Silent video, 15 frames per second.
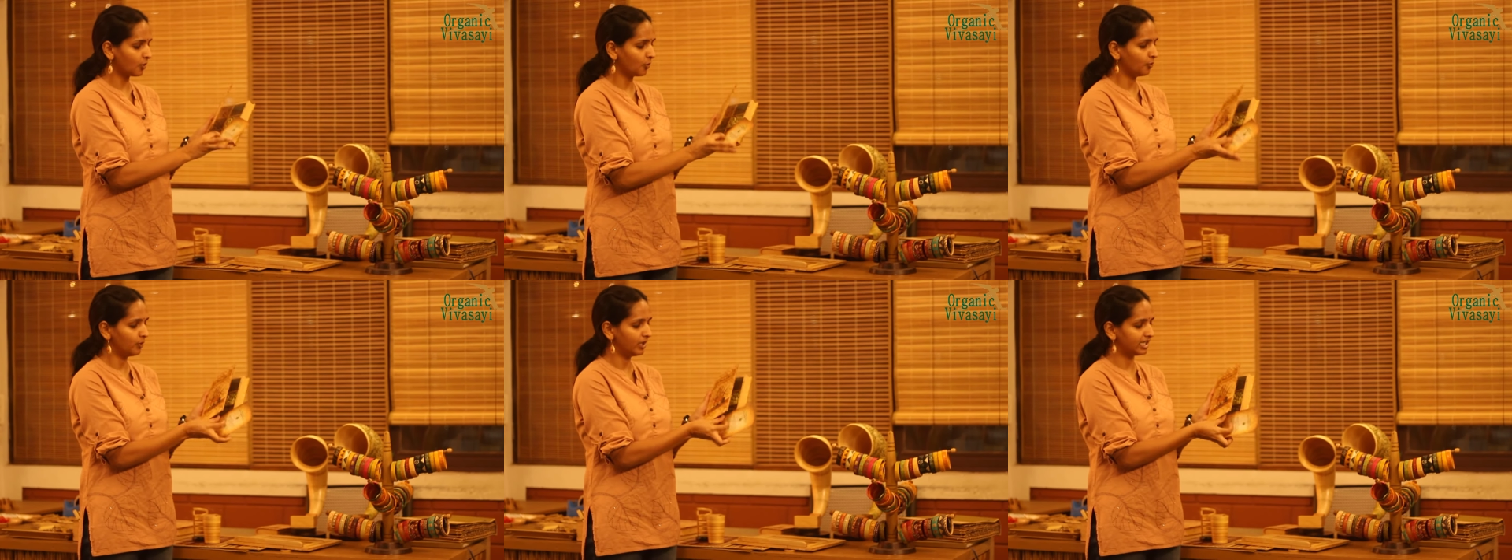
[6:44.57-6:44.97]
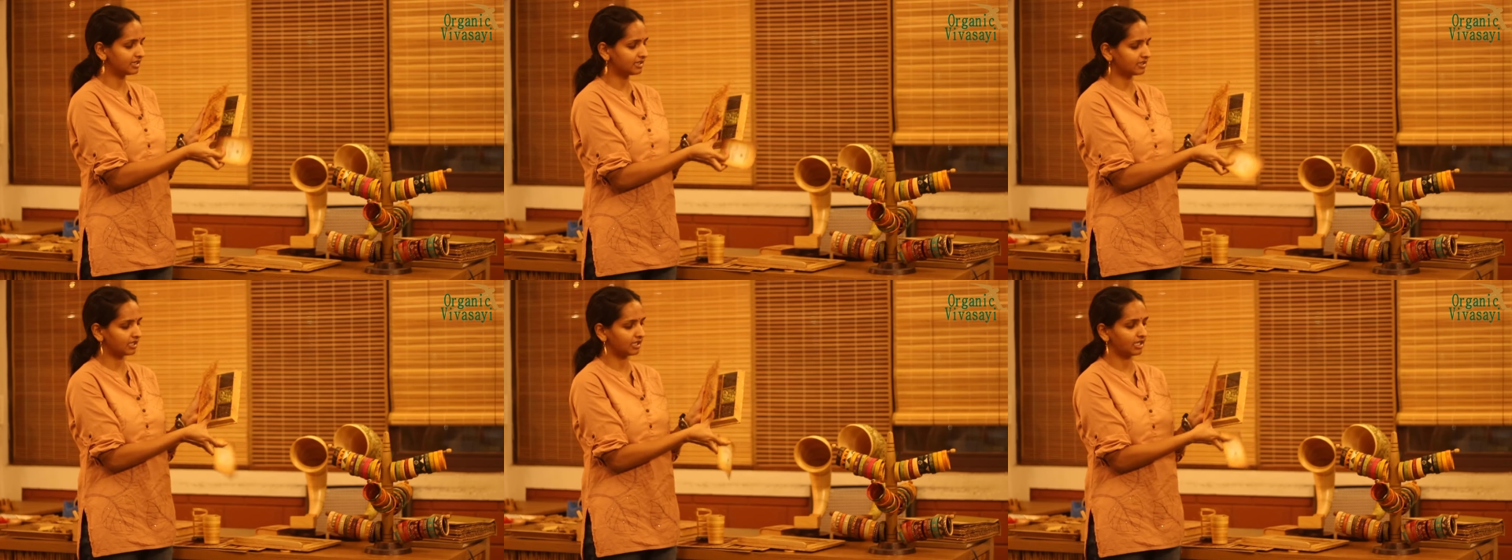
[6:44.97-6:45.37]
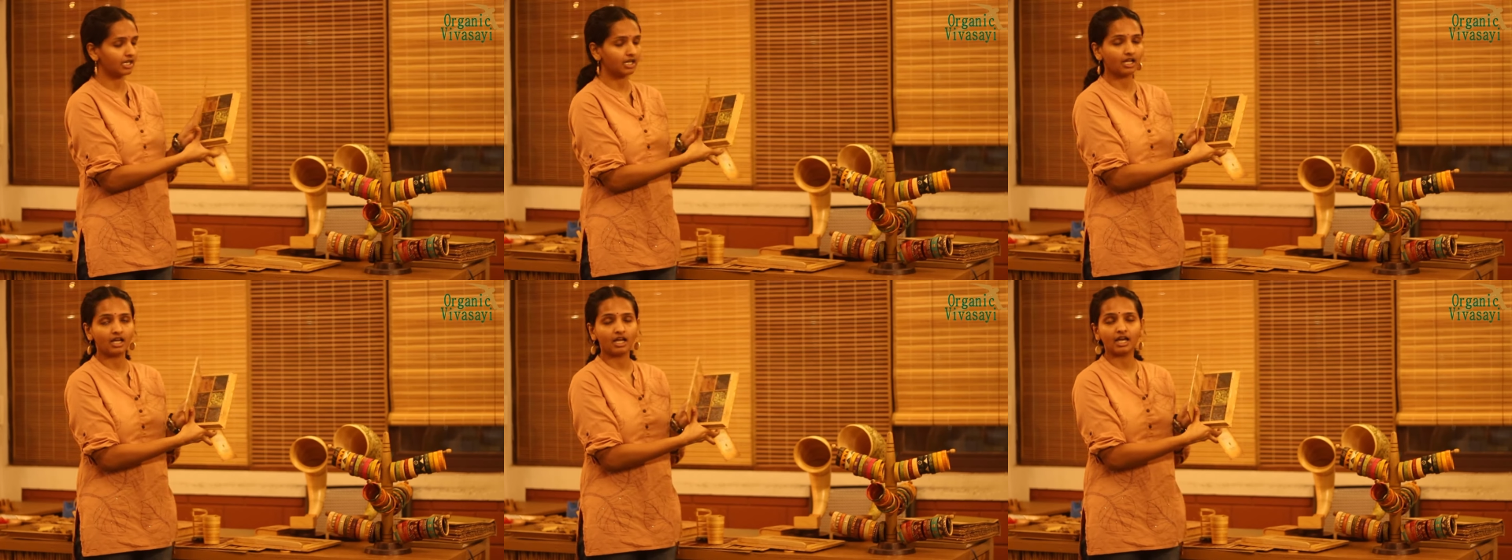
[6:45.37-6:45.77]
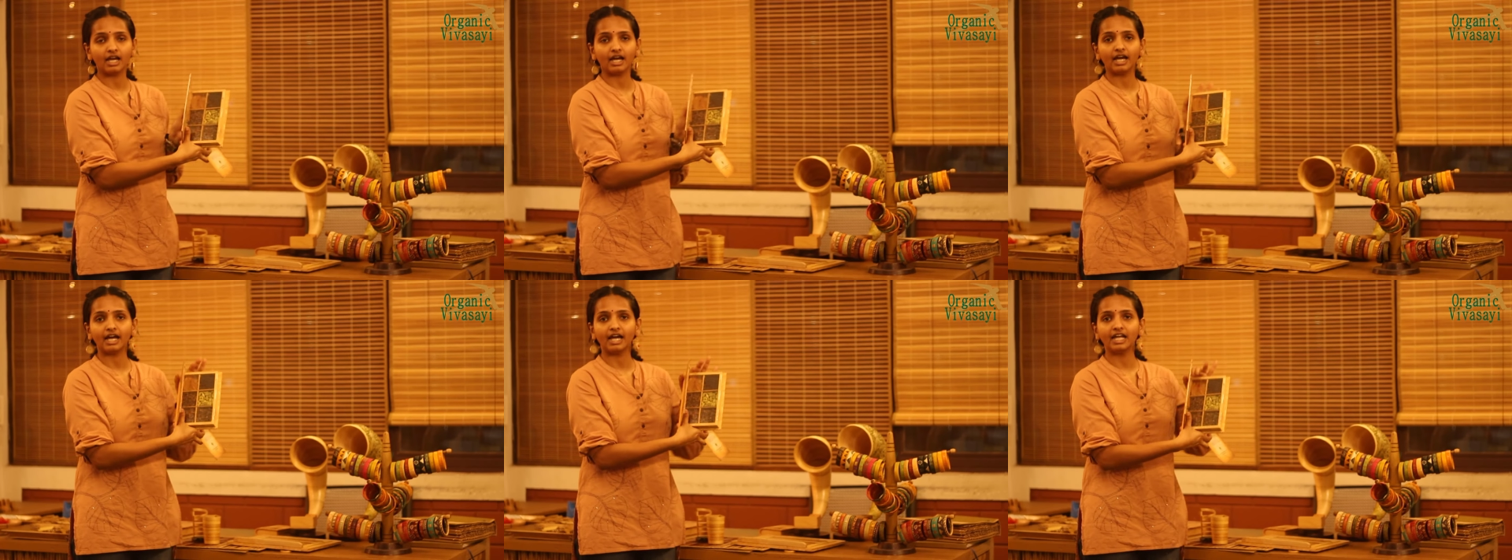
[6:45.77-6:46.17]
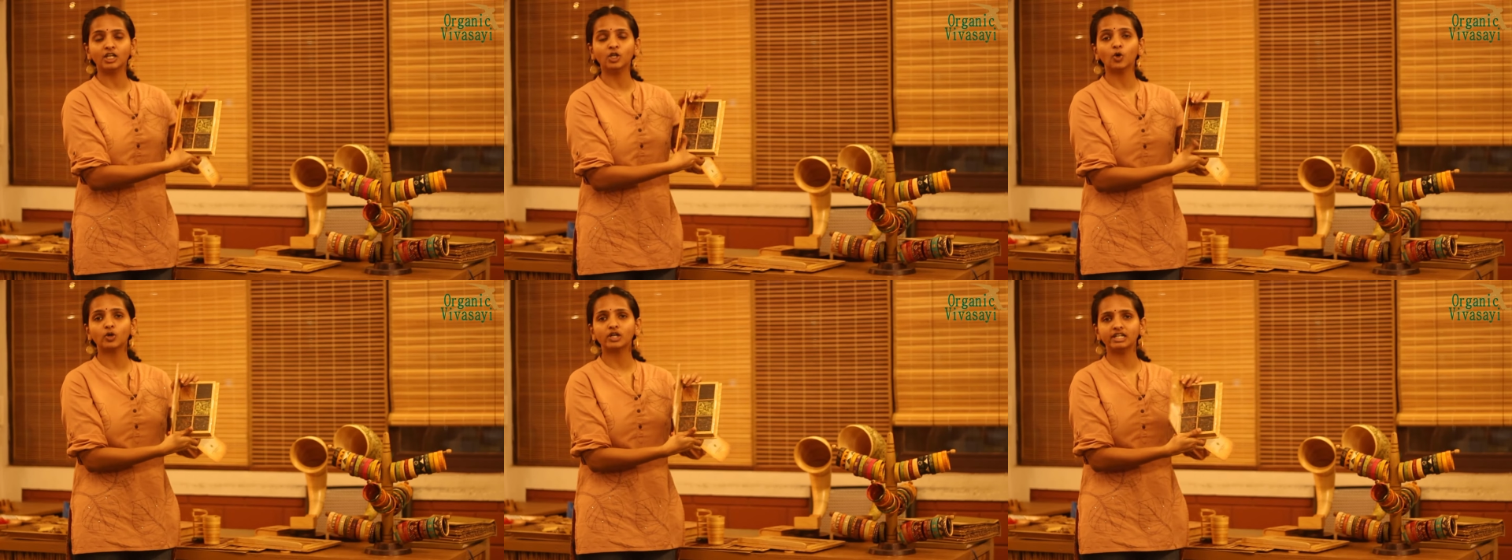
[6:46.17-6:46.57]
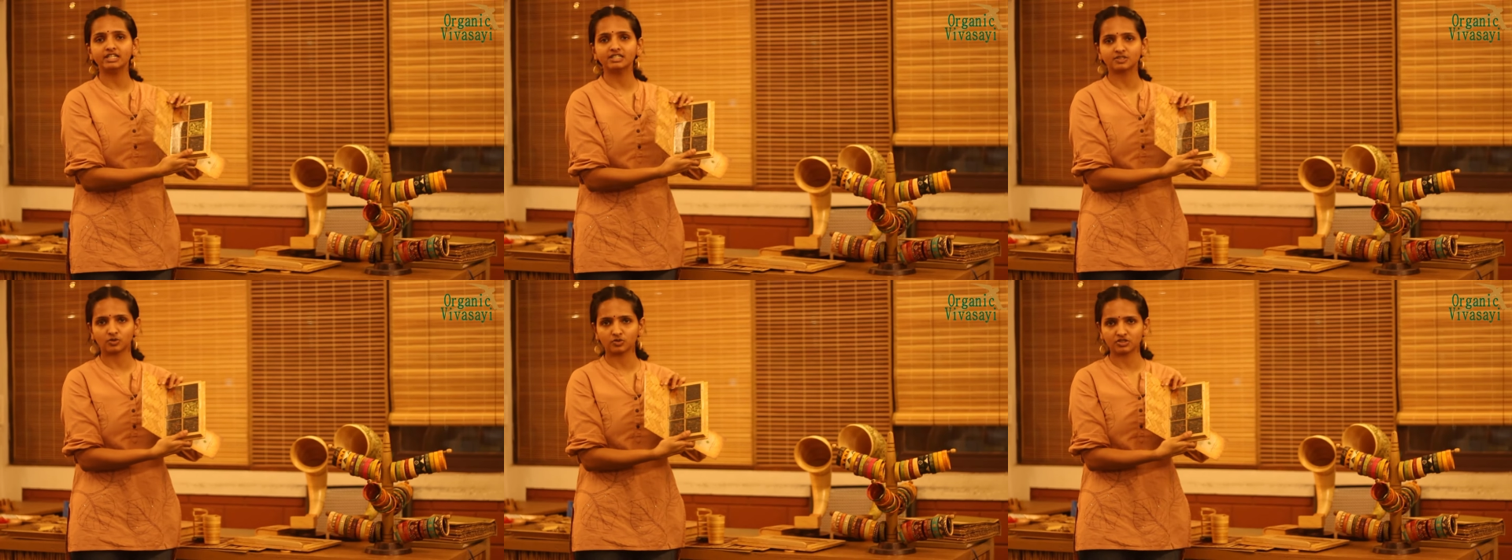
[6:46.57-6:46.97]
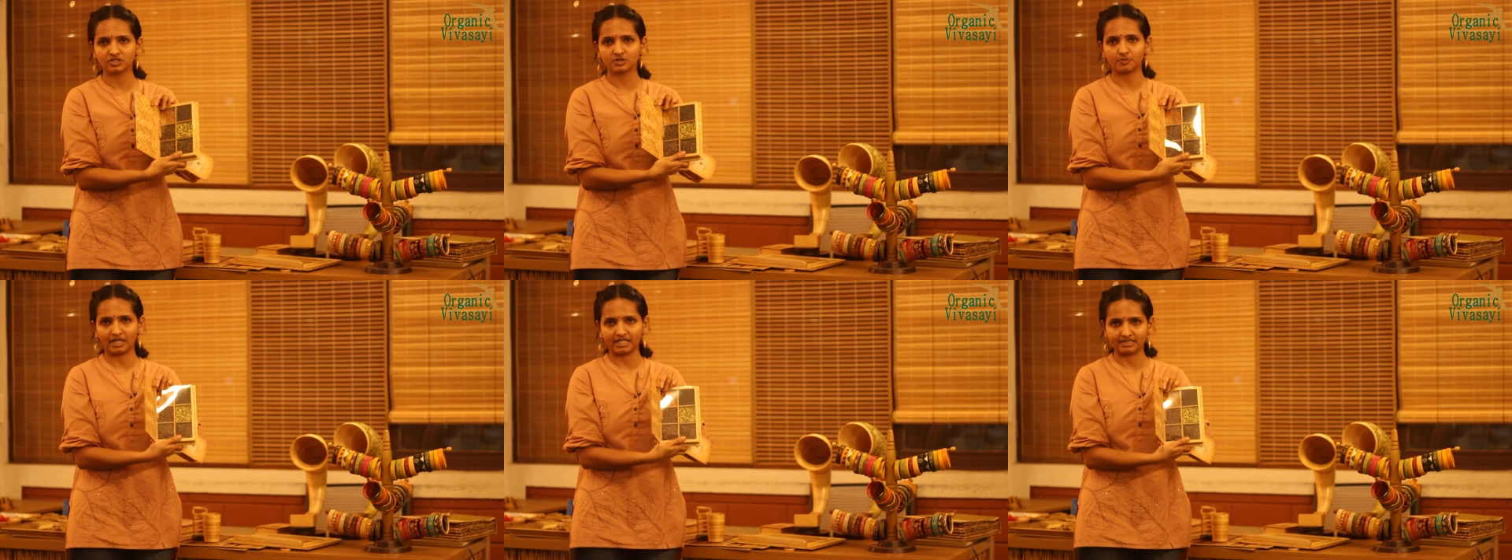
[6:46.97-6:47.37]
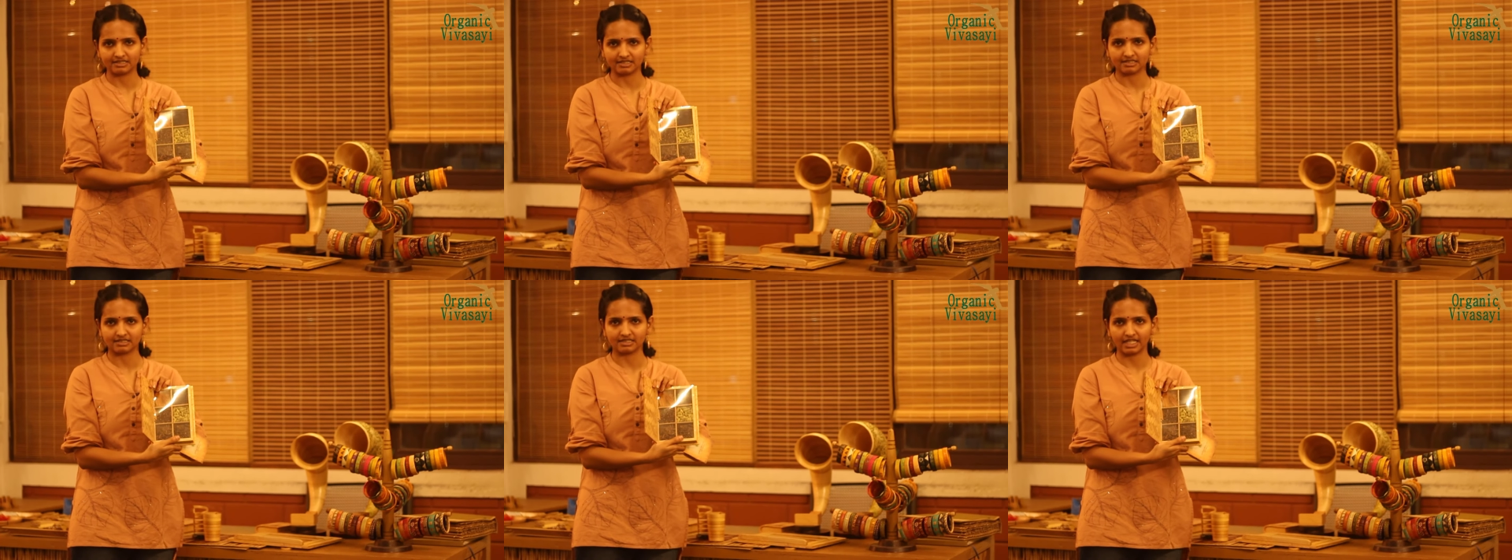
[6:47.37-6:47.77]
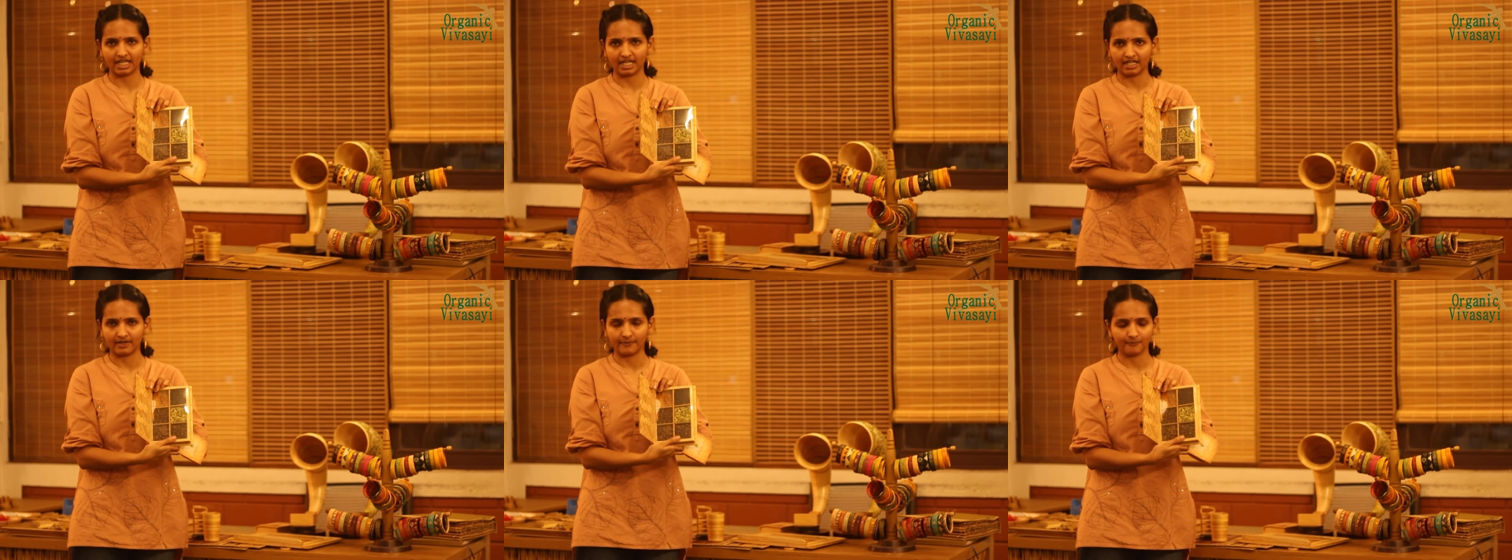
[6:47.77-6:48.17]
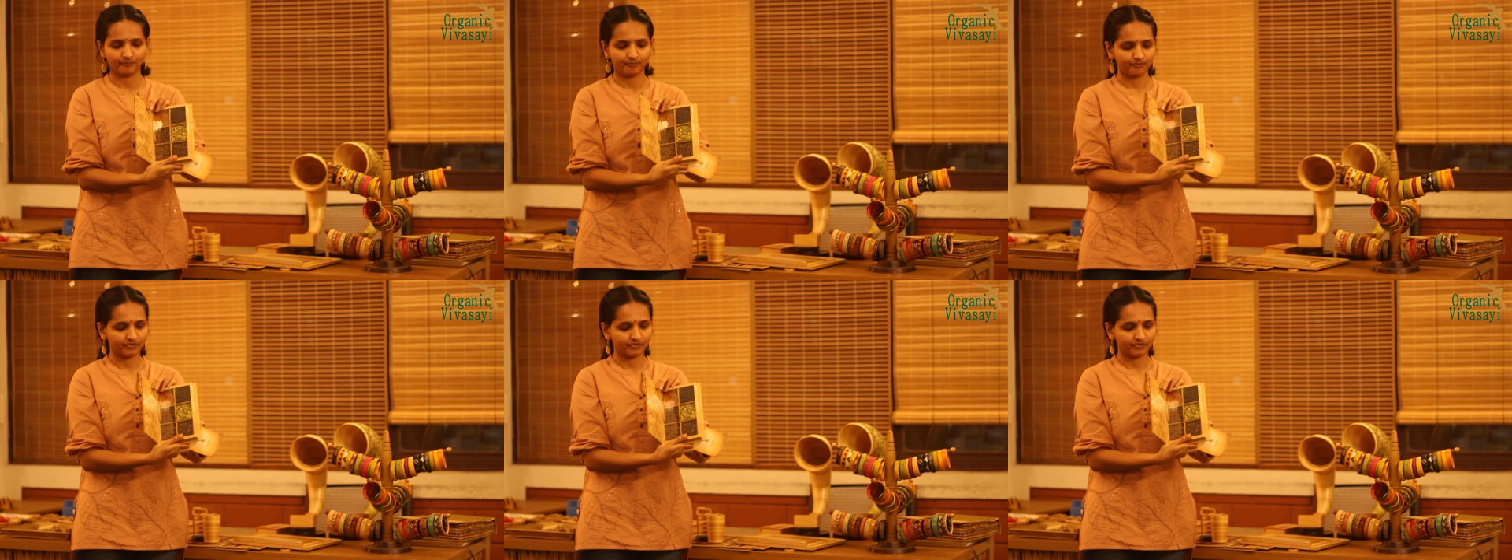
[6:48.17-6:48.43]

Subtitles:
with locally sourced spices in.